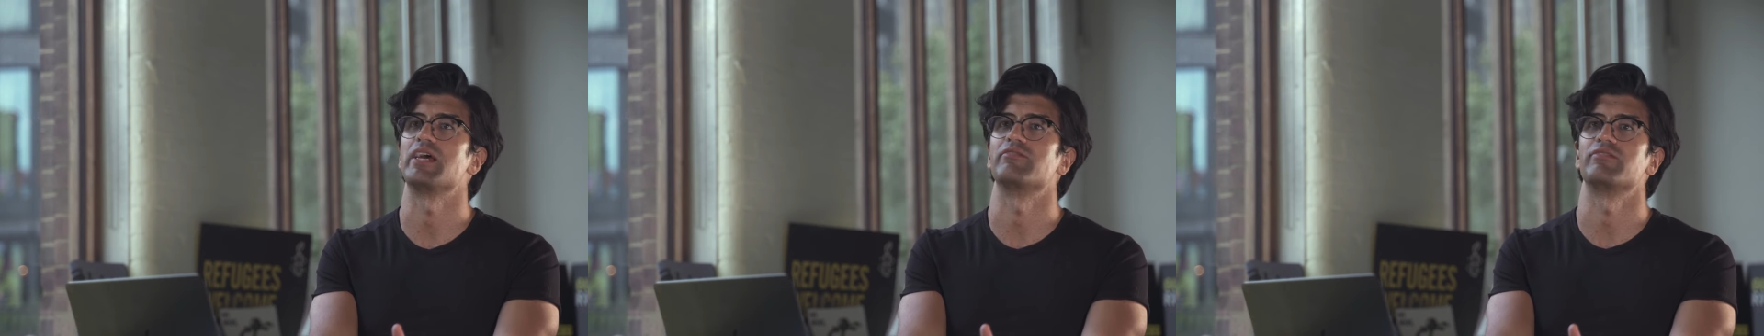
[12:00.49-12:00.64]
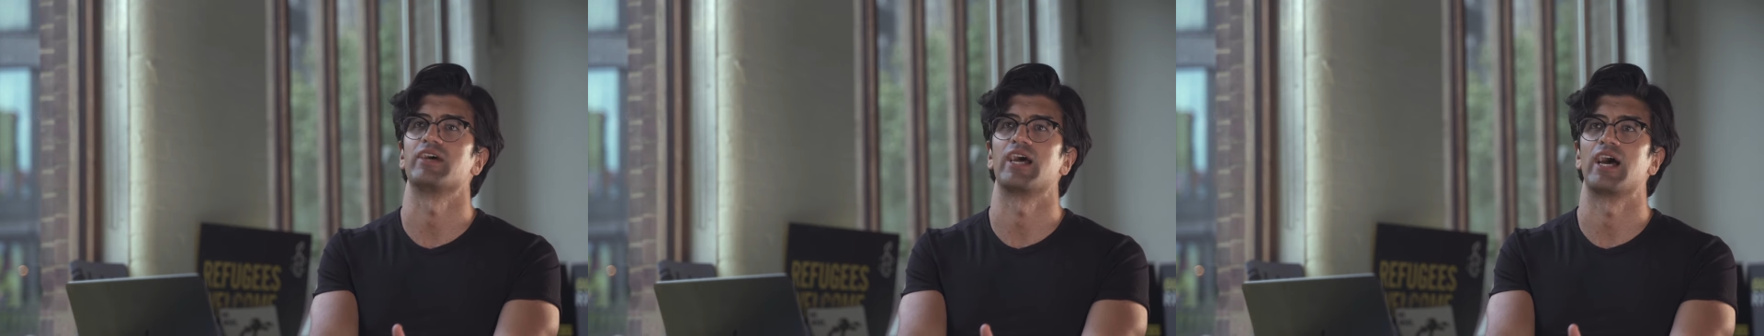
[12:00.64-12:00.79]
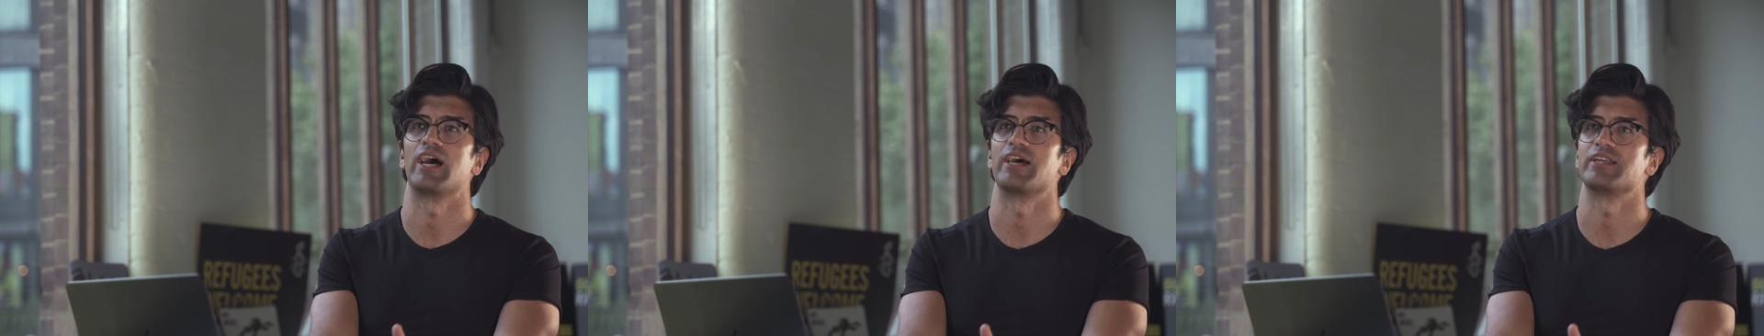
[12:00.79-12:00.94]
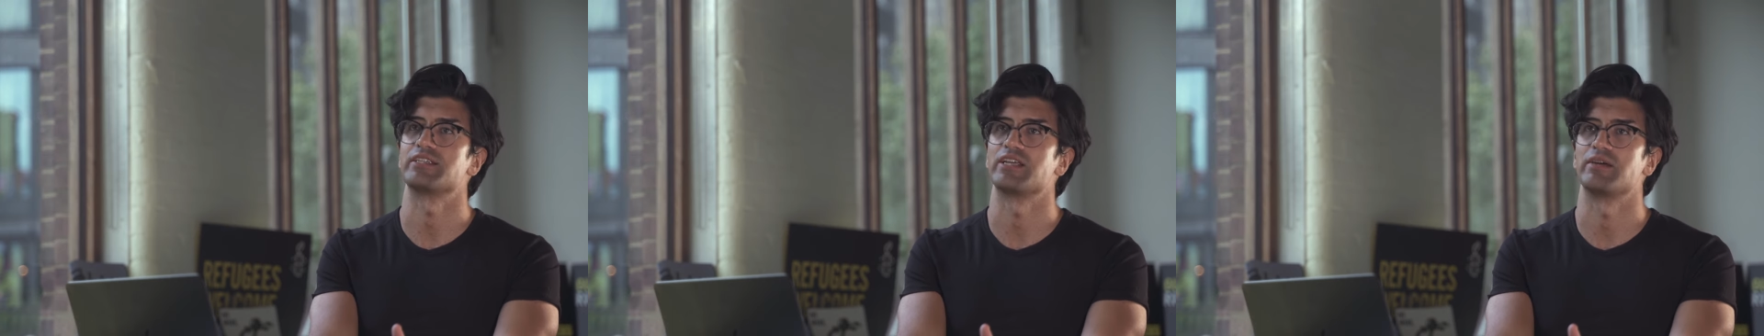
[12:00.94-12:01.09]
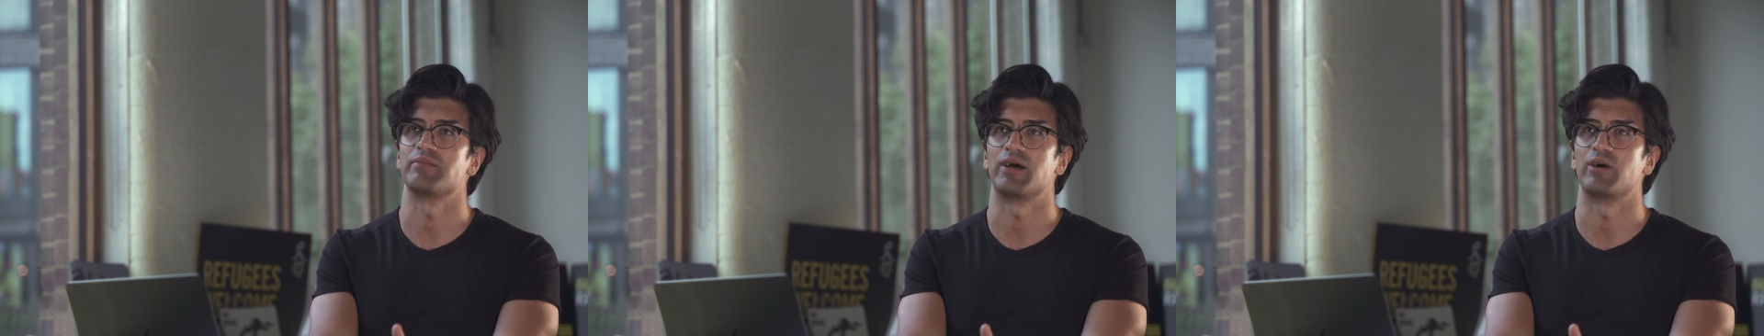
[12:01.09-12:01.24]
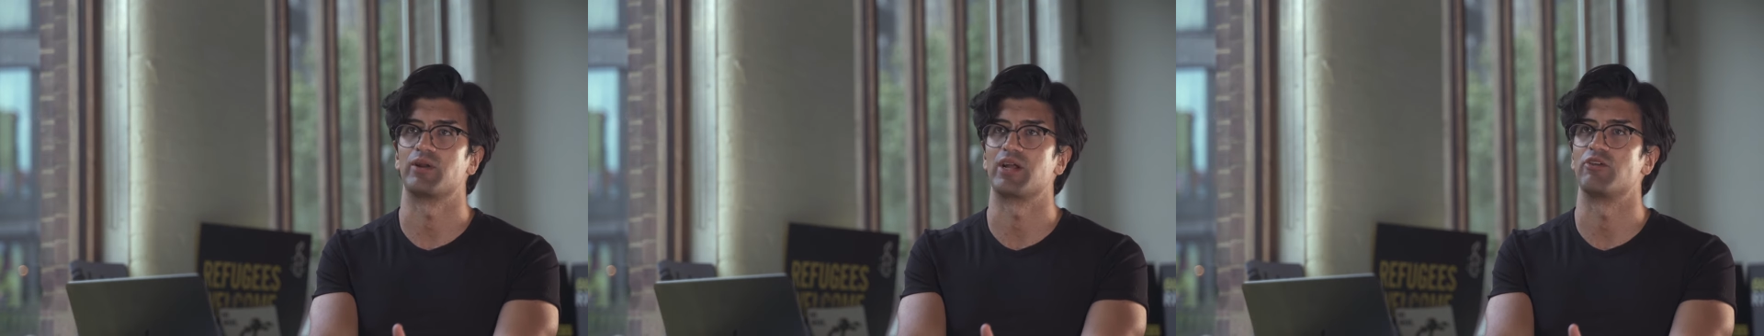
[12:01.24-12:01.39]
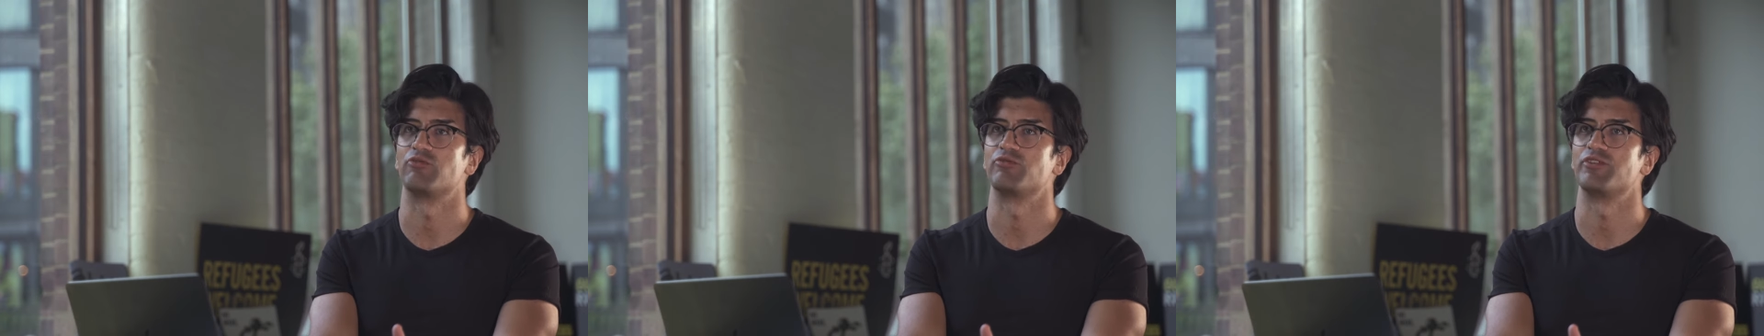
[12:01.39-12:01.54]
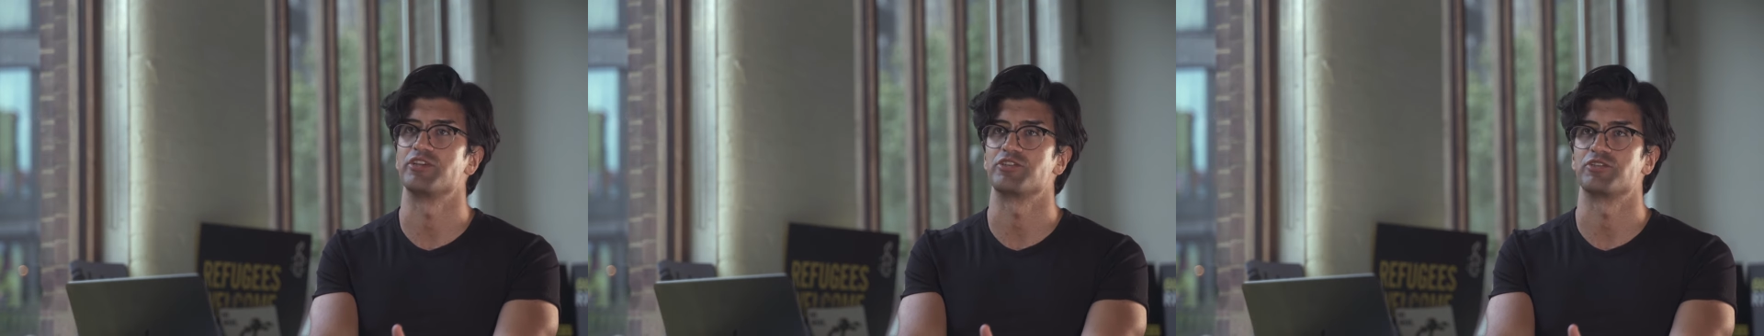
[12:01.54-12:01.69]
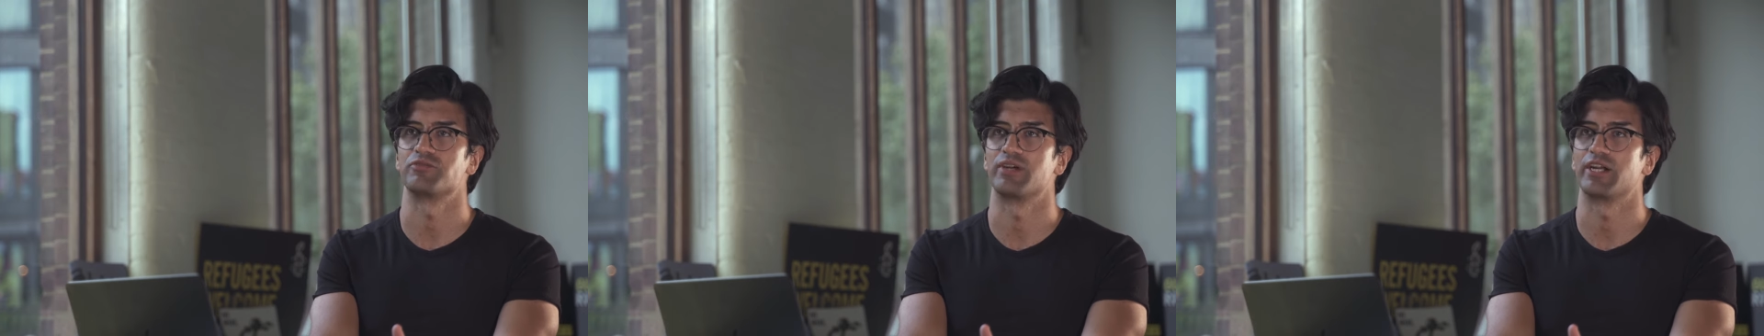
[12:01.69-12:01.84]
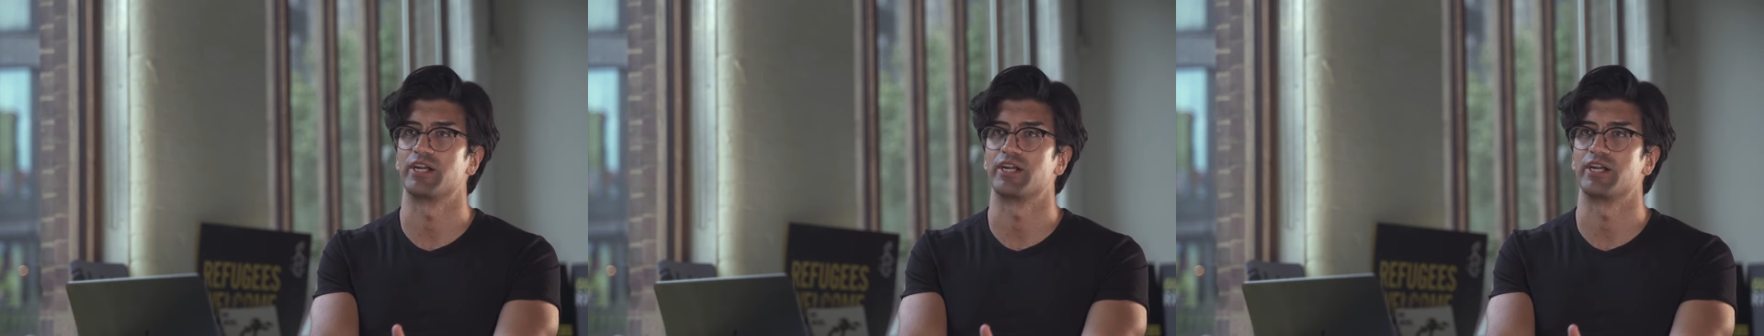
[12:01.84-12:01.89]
have had about how facial